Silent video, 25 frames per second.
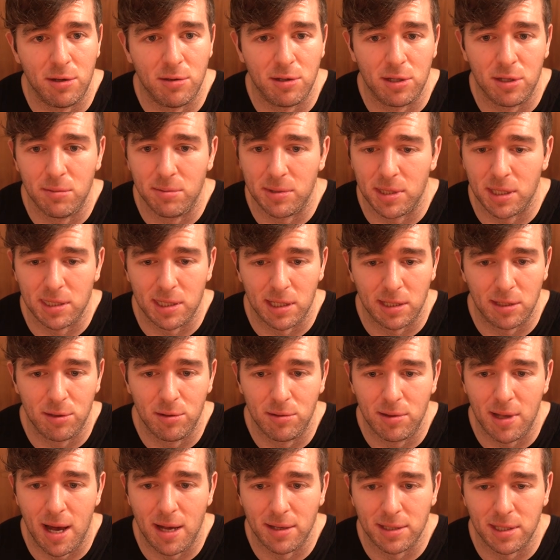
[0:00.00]
YouTube since like
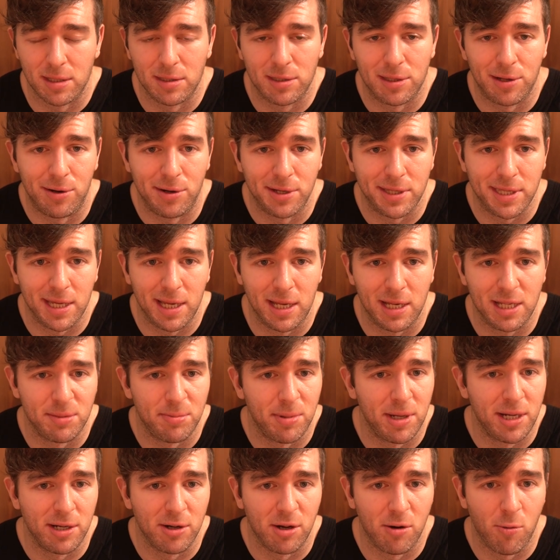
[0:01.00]
2013. He's
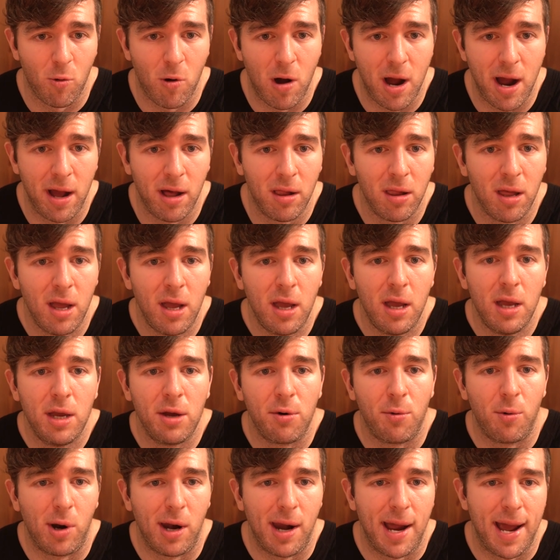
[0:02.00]
been here a while.
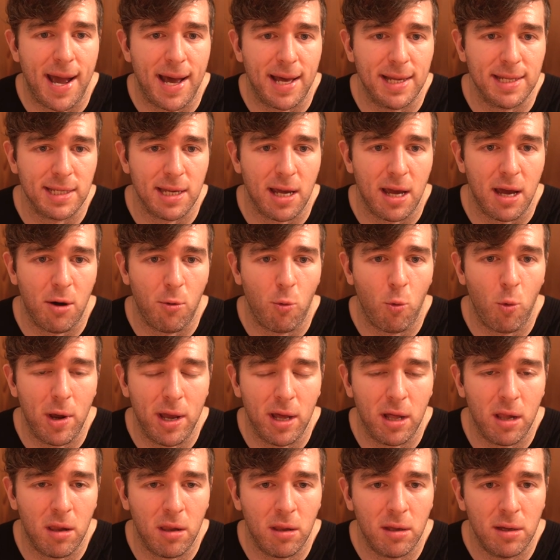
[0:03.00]
Whereas uh,
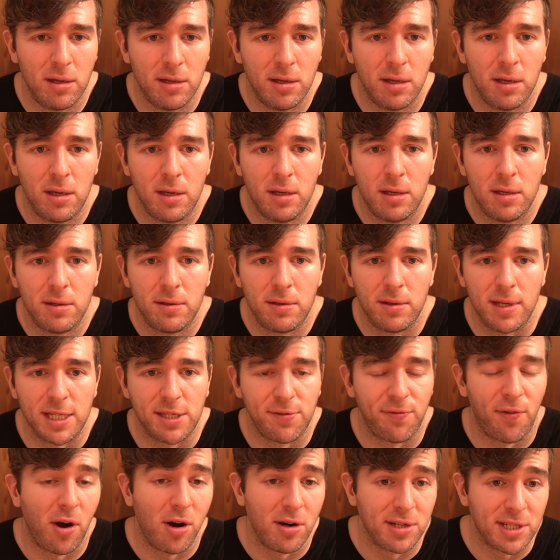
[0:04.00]
Will
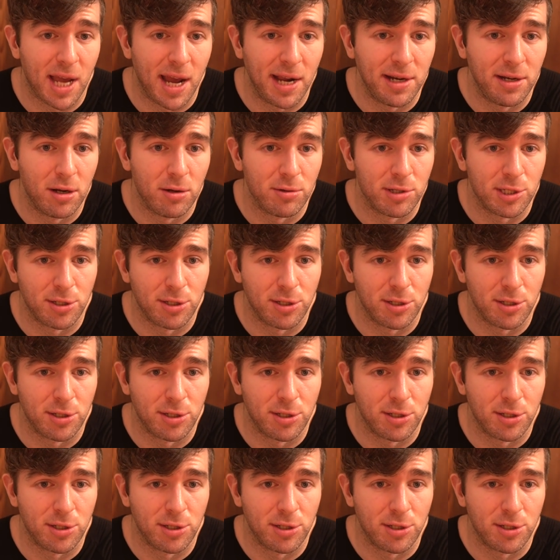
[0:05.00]
as far as I know,